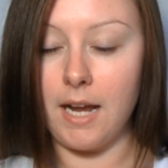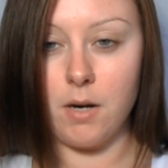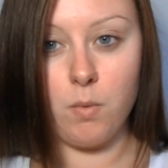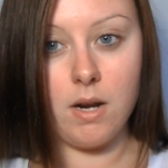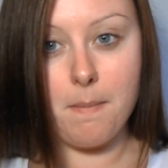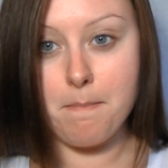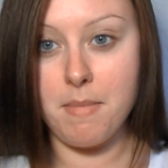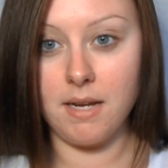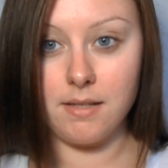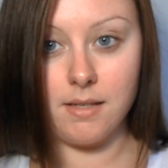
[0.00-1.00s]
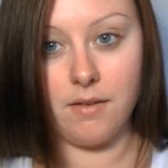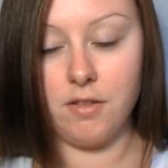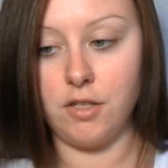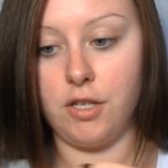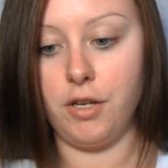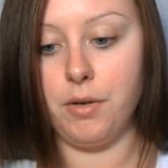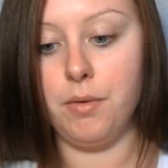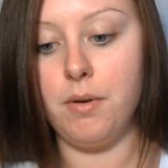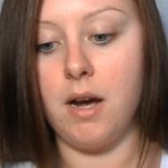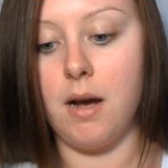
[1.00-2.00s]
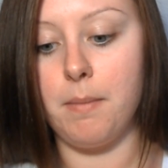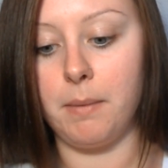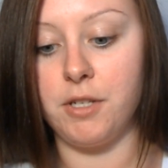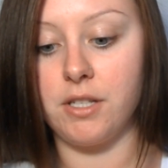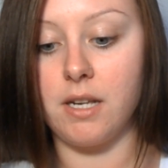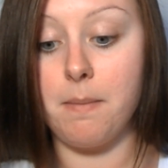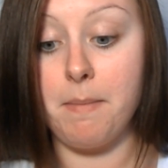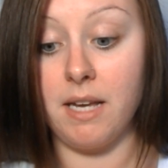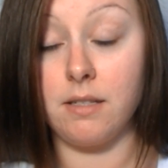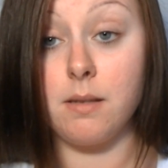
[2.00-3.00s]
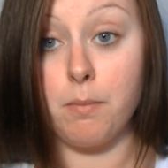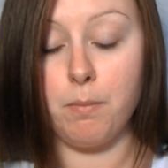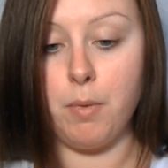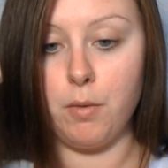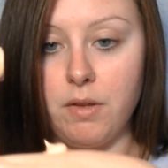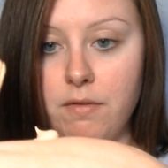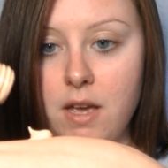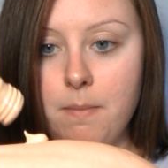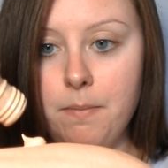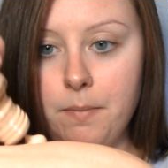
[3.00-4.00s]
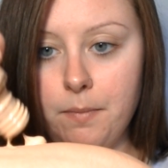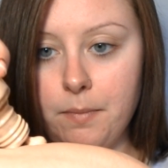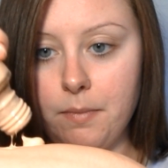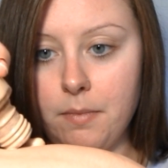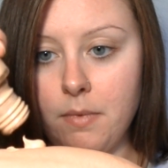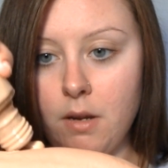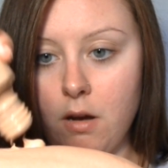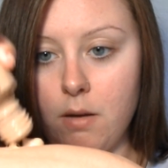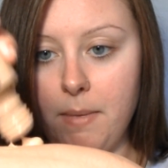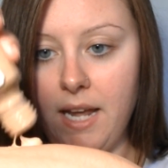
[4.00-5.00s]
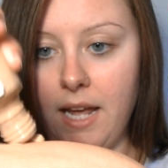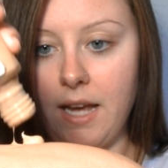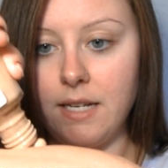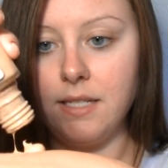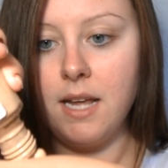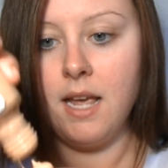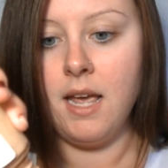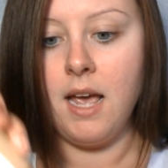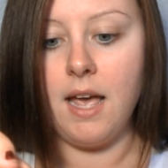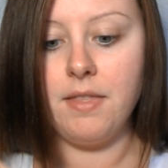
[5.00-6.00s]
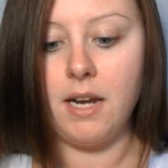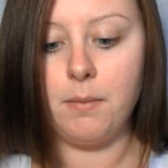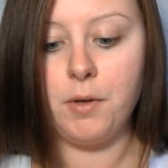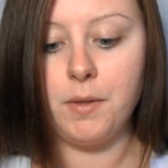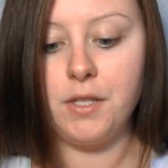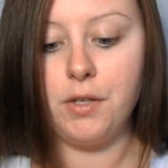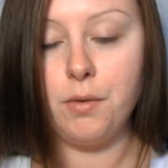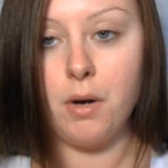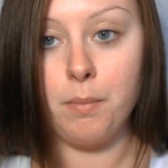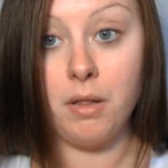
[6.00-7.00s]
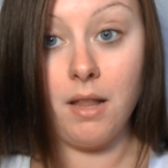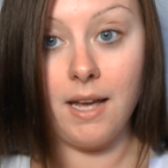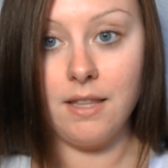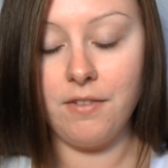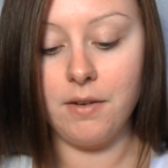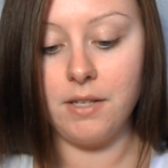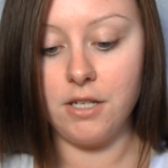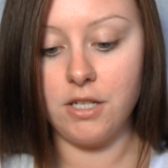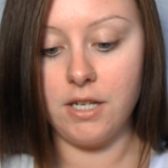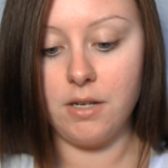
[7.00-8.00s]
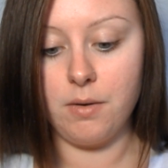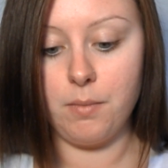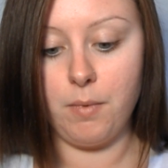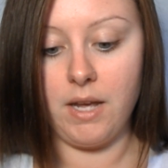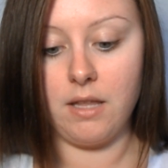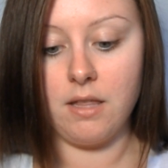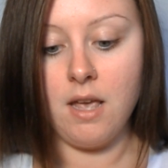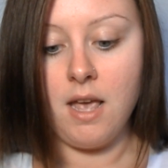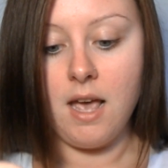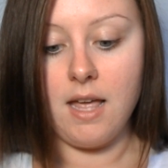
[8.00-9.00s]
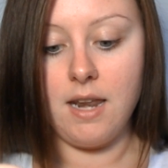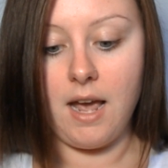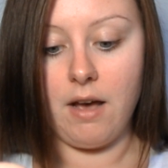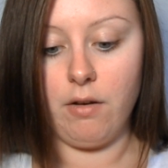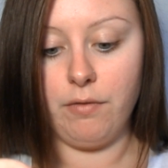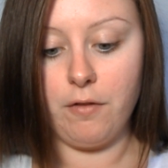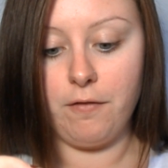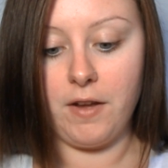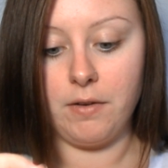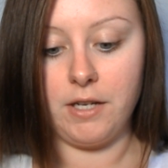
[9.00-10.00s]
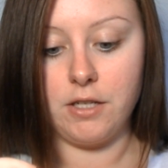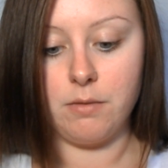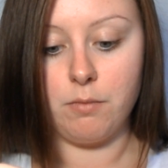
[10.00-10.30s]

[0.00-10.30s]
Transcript: of want a mix of the two, I'm just going to mix both of them on my hand, and then I'm going to apply the foundation with an e.l.f. foundation